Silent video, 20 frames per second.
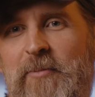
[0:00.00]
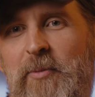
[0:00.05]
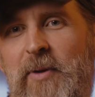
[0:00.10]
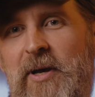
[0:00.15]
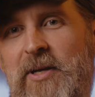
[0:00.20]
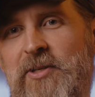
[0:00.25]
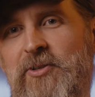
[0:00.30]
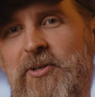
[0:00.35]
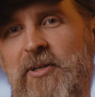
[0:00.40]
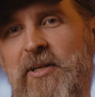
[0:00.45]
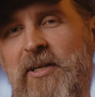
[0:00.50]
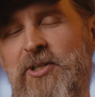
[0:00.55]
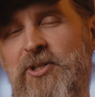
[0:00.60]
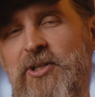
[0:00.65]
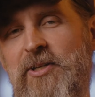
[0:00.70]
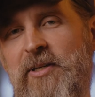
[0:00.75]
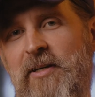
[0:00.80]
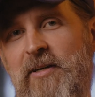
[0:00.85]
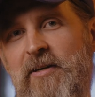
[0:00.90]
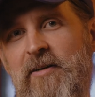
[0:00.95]
I'm a mastering
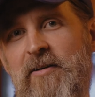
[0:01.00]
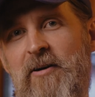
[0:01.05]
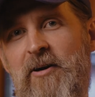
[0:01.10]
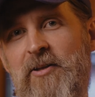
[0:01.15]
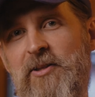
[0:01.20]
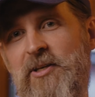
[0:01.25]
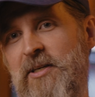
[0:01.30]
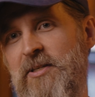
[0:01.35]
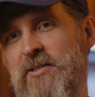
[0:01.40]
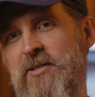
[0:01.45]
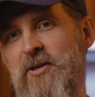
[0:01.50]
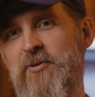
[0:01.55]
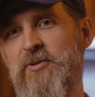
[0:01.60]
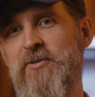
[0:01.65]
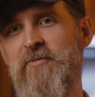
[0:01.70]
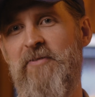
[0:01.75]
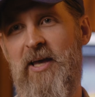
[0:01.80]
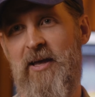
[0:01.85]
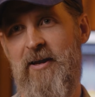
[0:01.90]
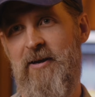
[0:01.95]
engineer on the east
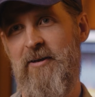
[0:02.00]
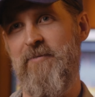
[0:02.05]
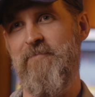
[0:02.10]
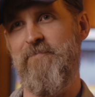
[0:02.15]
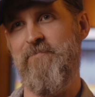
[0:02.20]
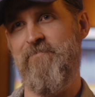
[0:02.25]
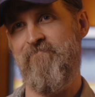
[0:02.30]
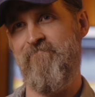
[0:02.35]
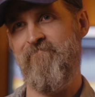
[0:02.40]
coast of Canada.